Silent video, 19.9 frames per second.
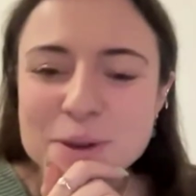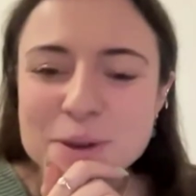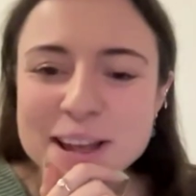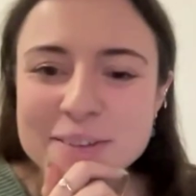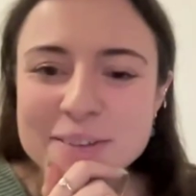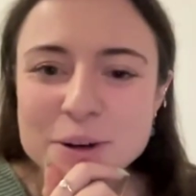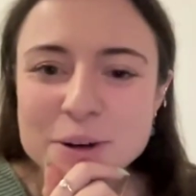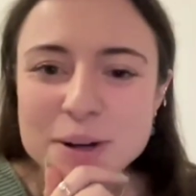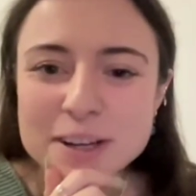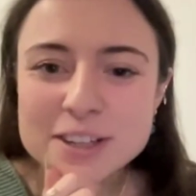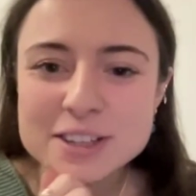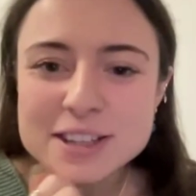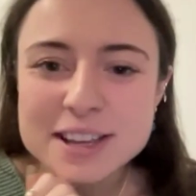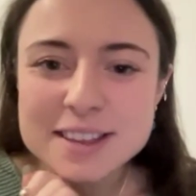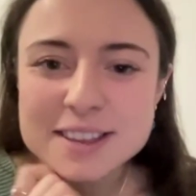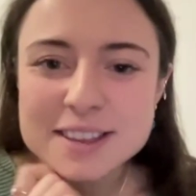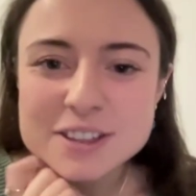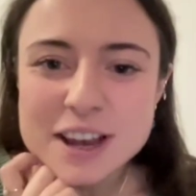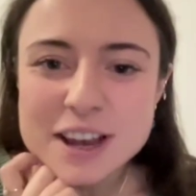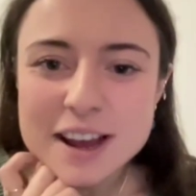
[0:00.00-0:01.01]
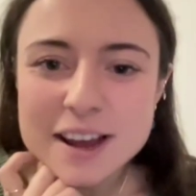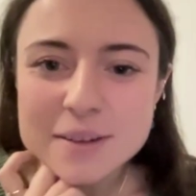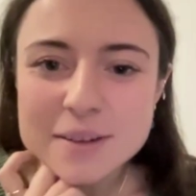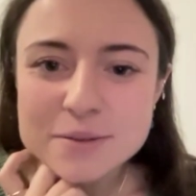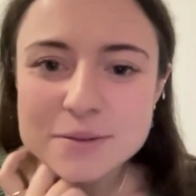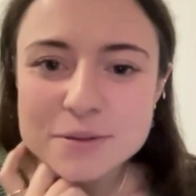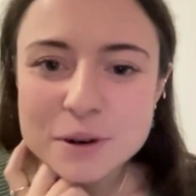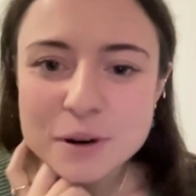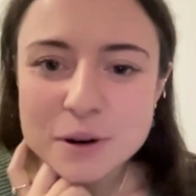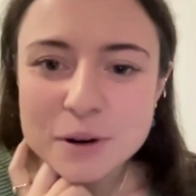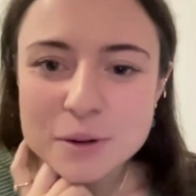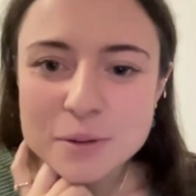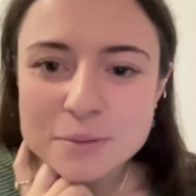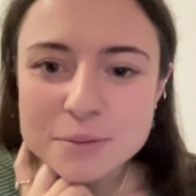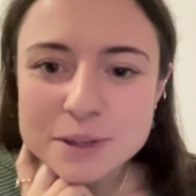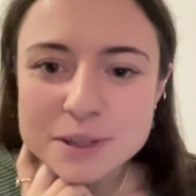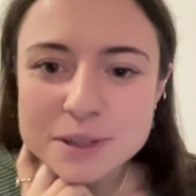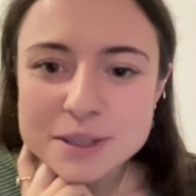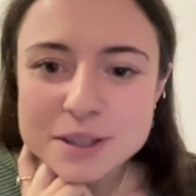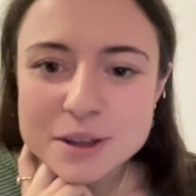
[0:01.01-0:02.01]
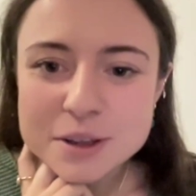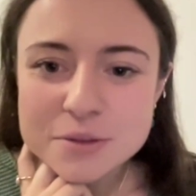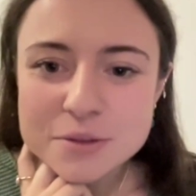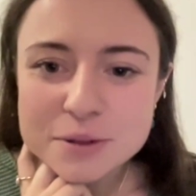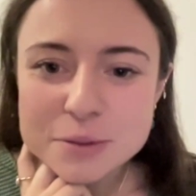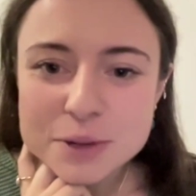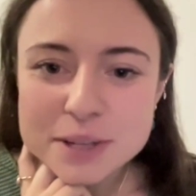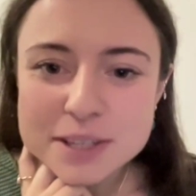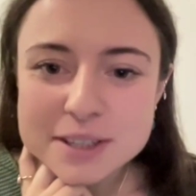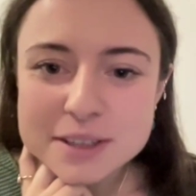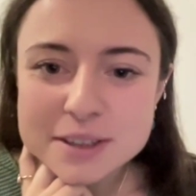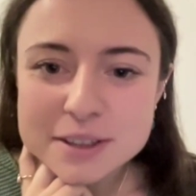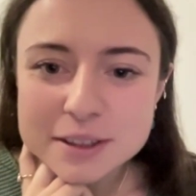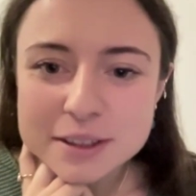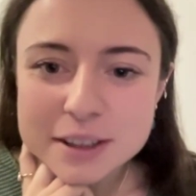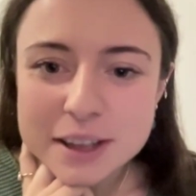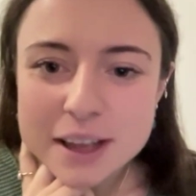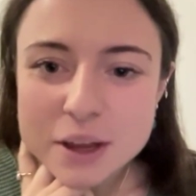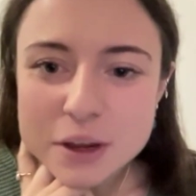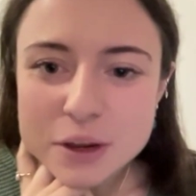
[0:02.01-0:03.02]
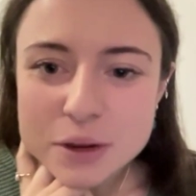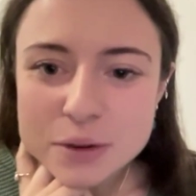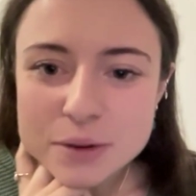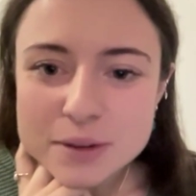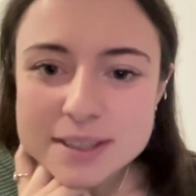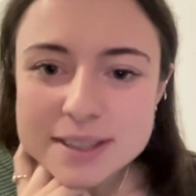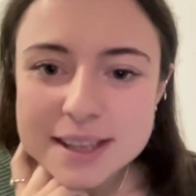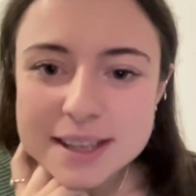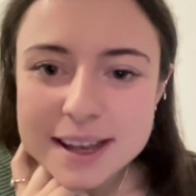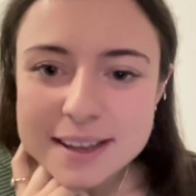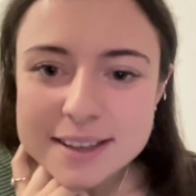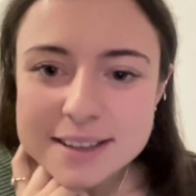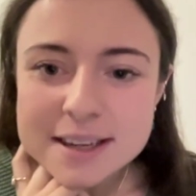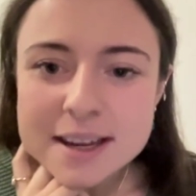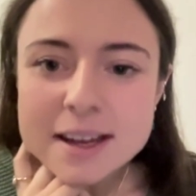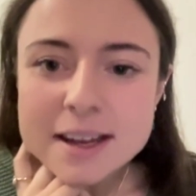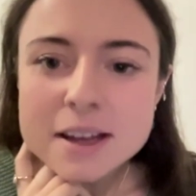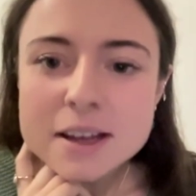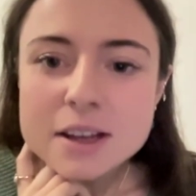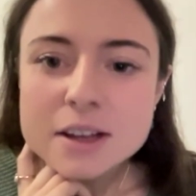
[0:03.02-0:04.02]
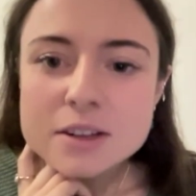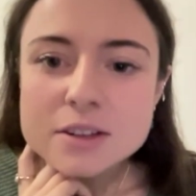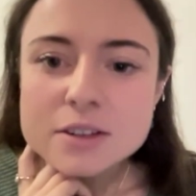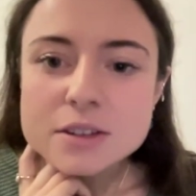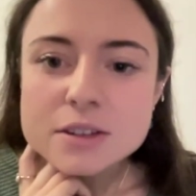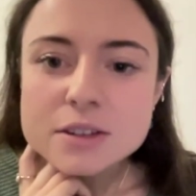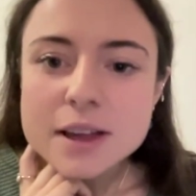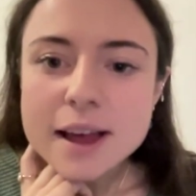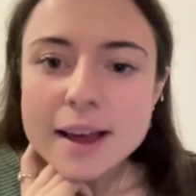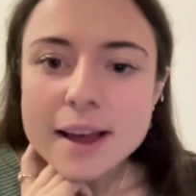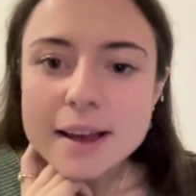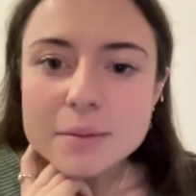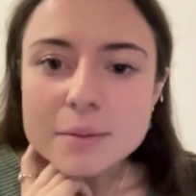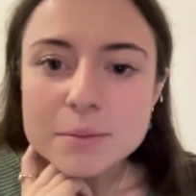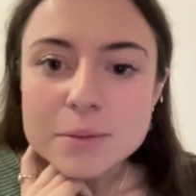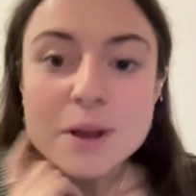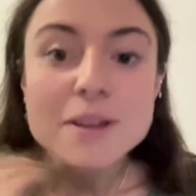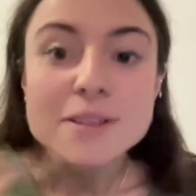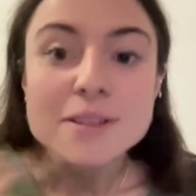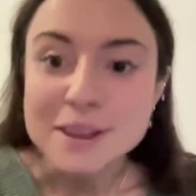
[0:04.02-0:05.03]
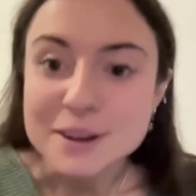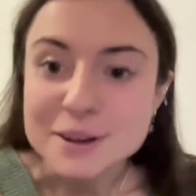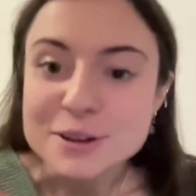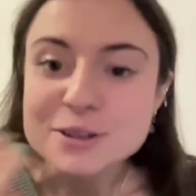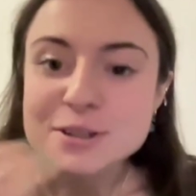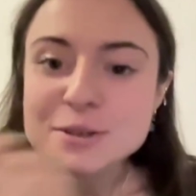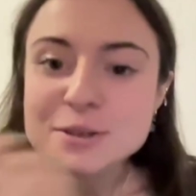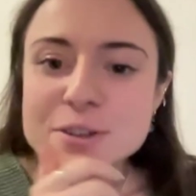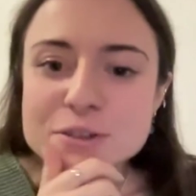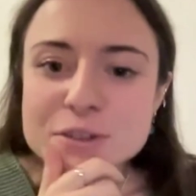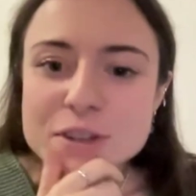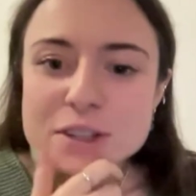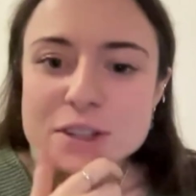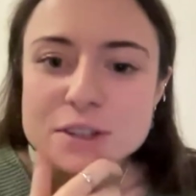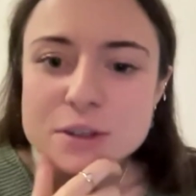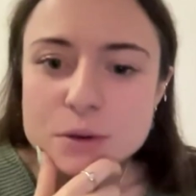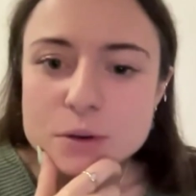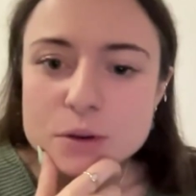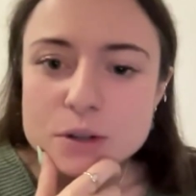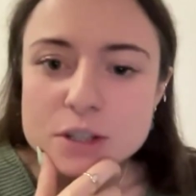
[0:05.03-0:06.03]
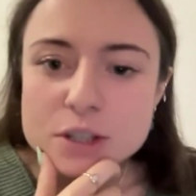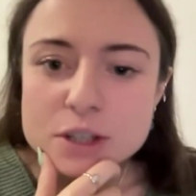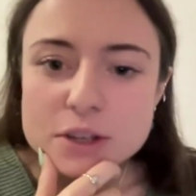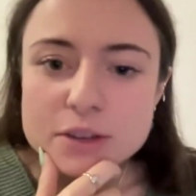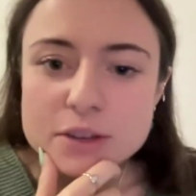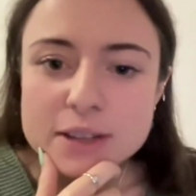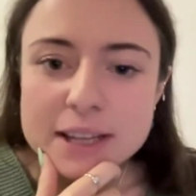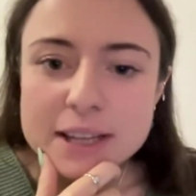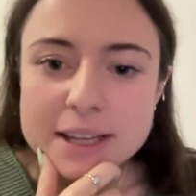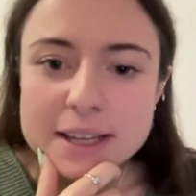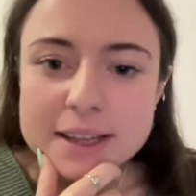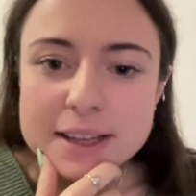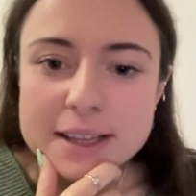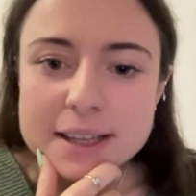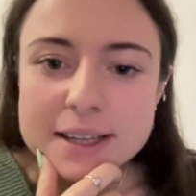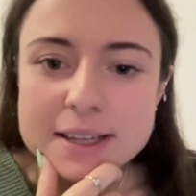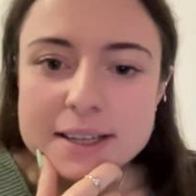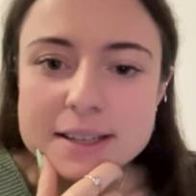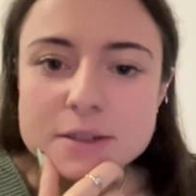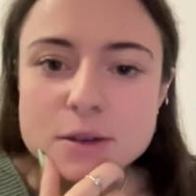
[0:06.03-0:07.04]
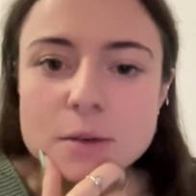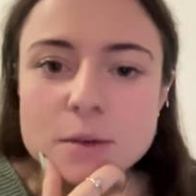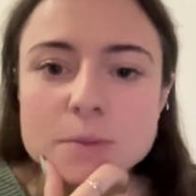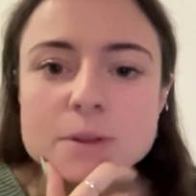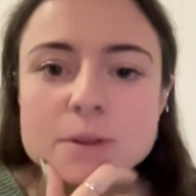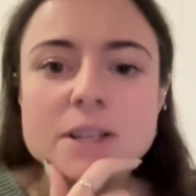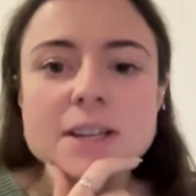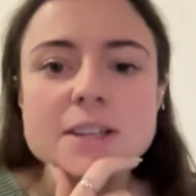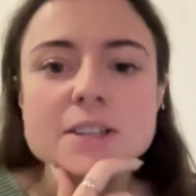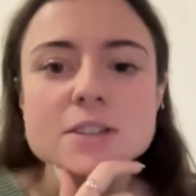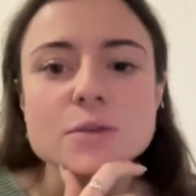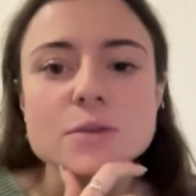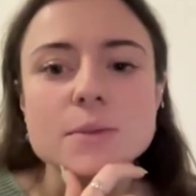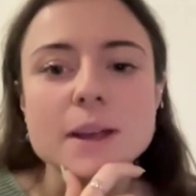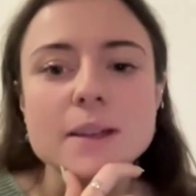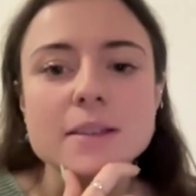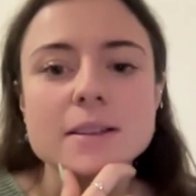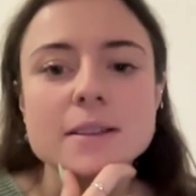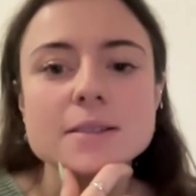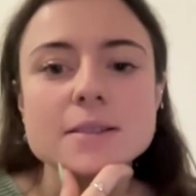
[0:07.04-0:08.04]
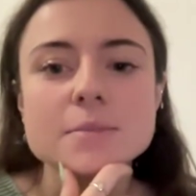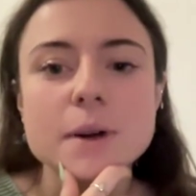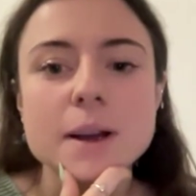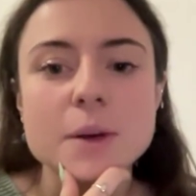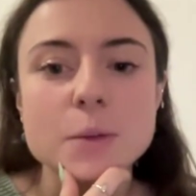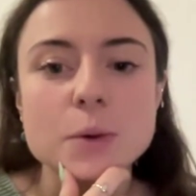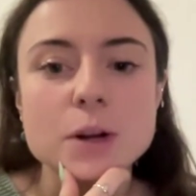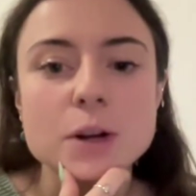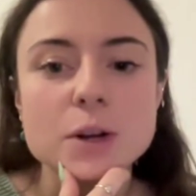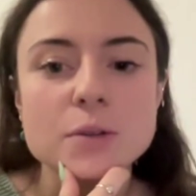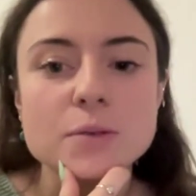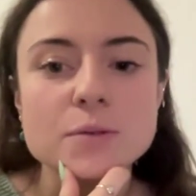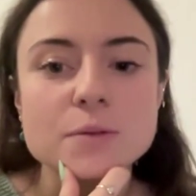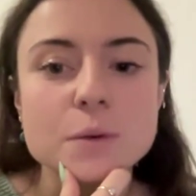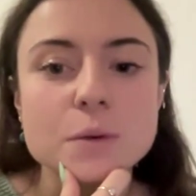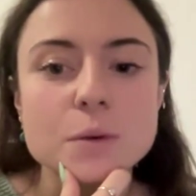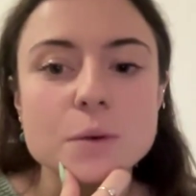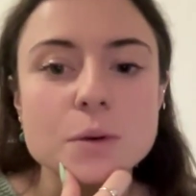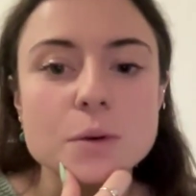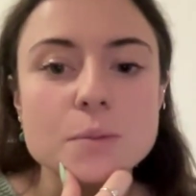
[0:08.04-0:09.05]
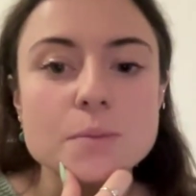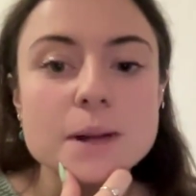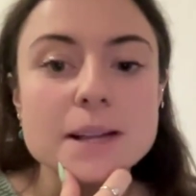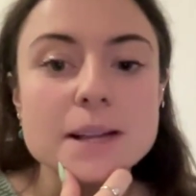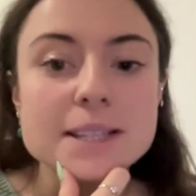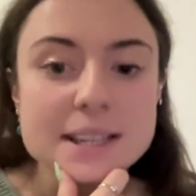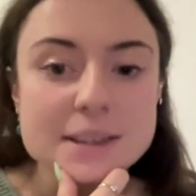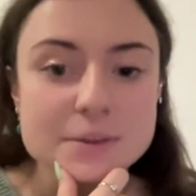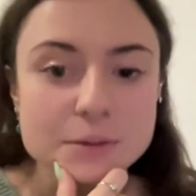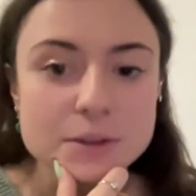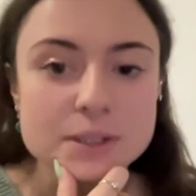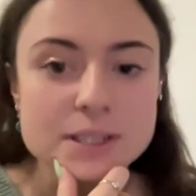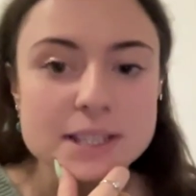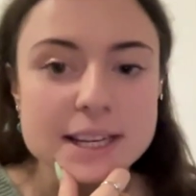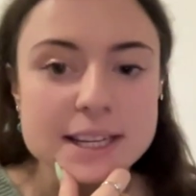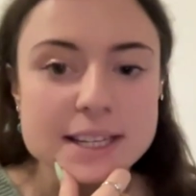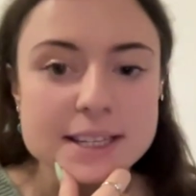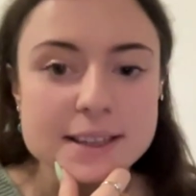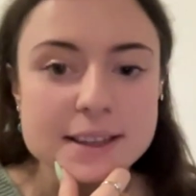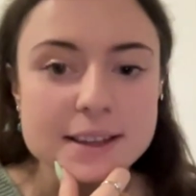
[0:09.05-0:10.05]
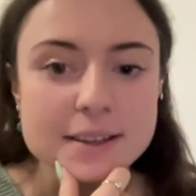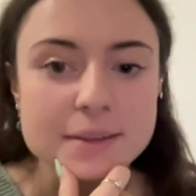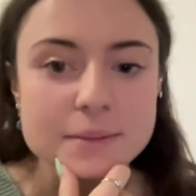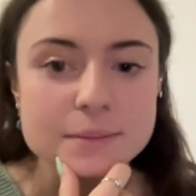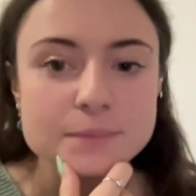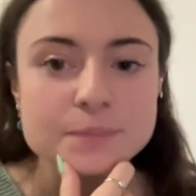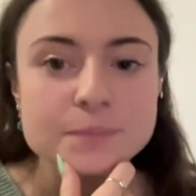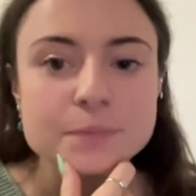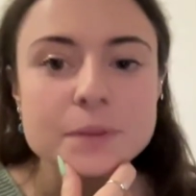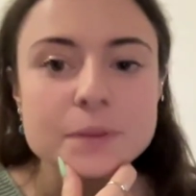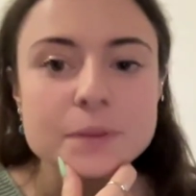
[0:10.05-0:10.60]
We have a question in the chat from Sophie Whittle, who said, thank you so much for this talk. Do you think these computational methods might work for medieval data?